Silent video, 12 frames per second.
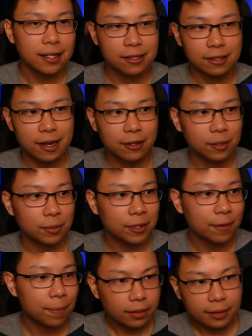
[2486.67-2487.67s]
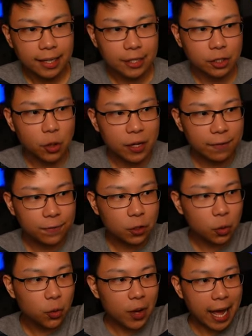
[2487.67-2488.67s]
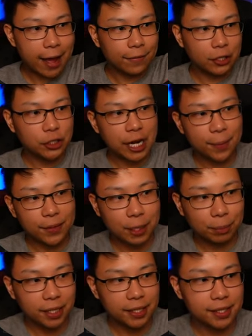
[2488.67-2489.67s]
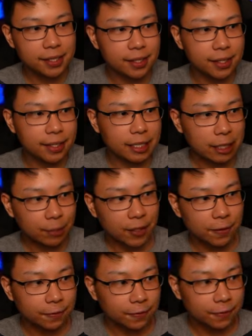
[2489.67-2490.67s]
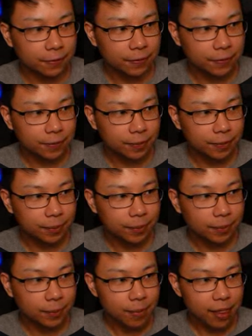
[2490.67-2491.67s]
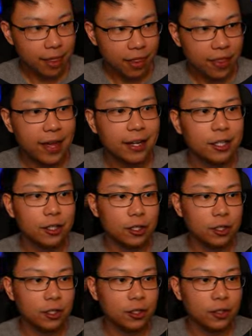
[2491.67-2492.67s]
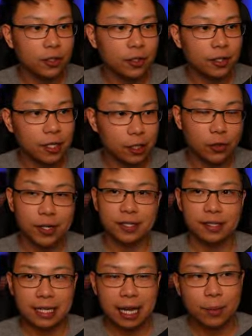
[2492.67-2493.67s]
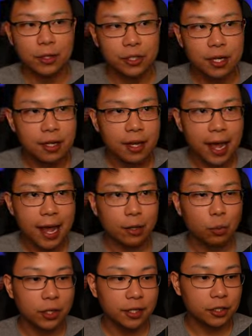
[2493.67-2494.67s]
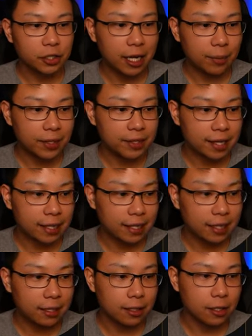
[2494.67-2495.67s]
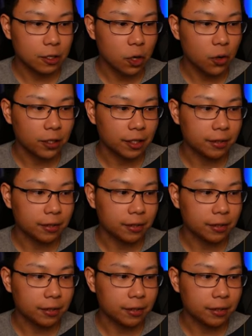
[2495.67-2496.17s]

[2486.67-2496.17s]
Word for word: stood out to me. Yeah, so if you have a champion that places a debuff, then increase the damage. And one of the champions that he noted,